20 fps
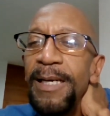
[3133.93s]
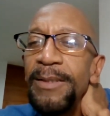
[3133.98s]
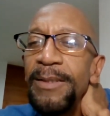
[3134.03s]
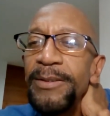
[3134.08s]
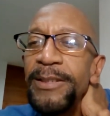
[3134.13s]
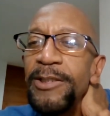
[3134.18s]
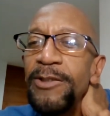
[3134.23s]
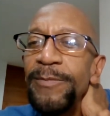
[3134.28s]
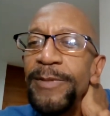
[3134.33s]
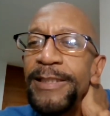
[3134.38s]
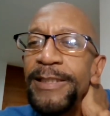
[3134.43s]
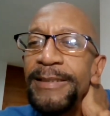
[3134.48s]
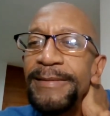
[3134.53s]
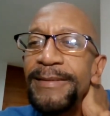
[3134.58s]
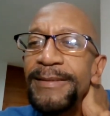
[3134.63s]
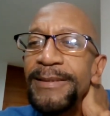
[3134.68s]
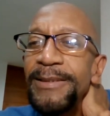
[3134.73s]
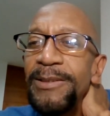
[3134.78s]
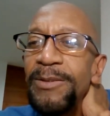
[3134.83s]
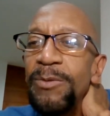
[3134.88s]
I don't know,
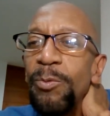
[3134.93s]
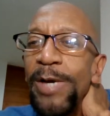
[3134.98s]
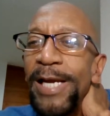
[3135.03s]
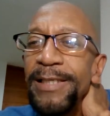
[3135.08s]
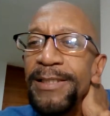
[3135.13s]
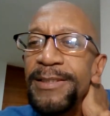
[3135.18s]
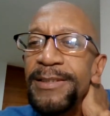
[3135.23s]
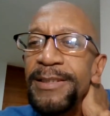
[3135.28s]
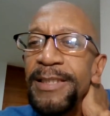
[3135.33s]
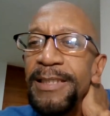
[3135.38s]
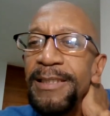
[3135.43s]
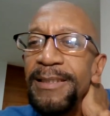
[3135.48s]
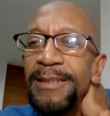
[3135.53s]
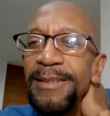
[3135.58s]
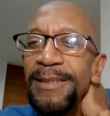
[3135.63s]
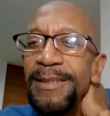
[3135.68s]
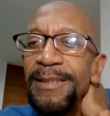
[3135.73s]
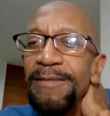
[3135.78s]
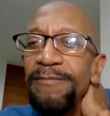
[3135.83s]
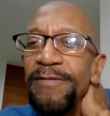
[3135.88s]
man. So wait and see. If
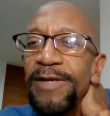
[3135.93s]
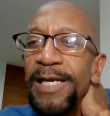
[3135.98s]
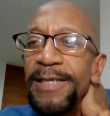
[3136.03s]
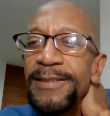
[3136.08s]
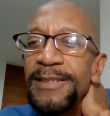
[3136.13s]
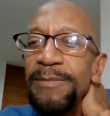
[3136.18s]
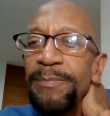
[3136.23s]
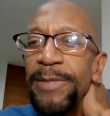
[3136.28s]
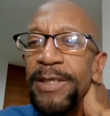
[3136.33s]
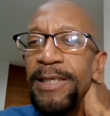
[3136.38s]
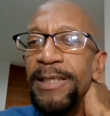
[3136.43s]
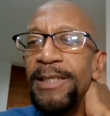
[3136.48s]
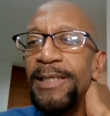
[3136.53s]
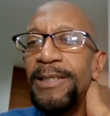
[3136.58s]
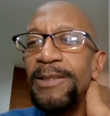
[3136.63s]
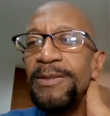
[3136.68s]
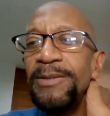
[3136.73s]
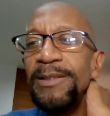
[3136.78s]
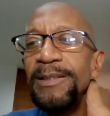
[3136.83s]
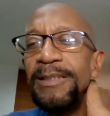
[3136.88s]
it gets to be,
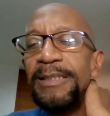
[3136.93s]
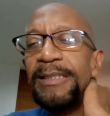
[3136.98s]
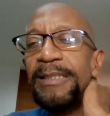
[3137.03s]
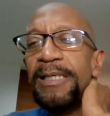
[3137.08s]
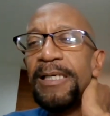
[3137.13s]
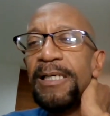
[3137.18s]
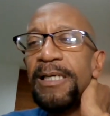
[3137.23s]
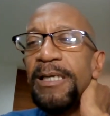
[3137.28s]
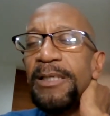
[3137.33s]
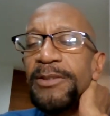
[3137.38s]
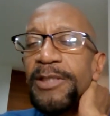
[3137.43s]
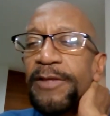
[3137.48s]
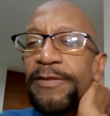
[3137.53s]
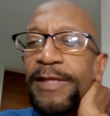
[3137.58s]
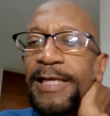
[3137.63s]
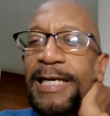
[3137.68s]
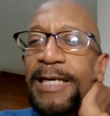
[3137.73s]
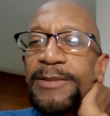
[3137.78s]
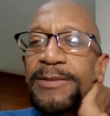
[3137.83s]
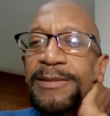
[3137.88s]

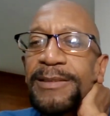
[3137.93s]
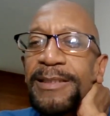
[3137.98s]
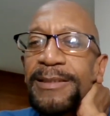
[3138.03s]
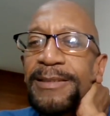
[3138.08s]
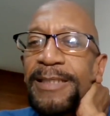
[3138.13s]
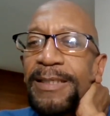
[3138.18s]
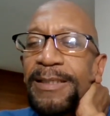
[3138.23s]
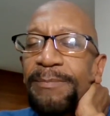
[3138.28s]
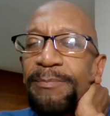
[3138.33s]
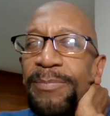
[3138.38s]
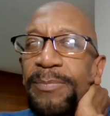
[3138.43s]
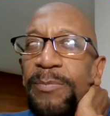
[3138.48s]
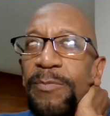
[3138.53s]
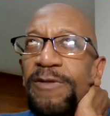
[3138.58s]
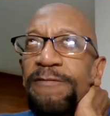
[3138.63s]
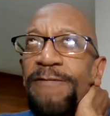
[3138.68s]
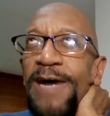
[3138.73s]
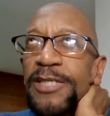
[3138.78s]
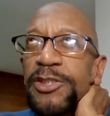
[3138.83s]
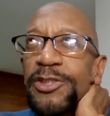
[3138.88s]
100,000,
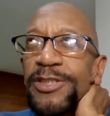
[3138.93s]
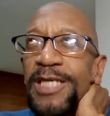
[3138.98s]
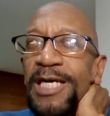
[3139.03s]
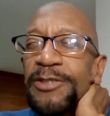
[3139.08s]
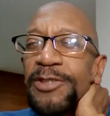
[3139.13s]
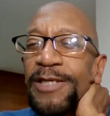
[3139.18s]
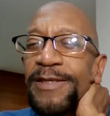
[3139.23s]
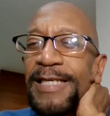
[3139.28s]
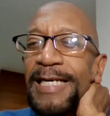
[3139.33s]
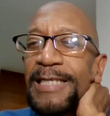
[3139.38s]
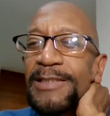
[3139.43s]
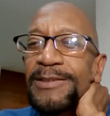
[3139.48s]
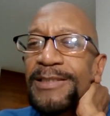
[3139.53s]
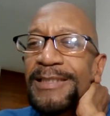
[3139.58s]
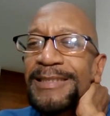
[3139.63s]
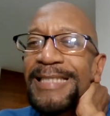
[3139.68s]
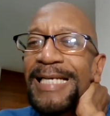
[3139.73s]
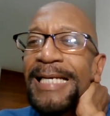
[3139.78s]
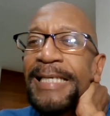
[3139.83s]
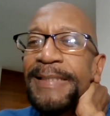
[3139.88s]
what's Fauci say, 100,000
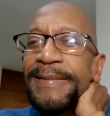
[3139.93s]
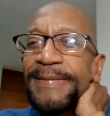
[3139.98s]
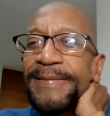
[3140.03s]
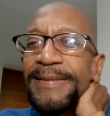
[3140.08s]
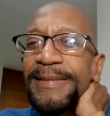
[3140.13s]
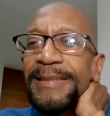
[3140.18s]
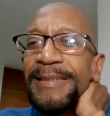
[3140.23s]
a day?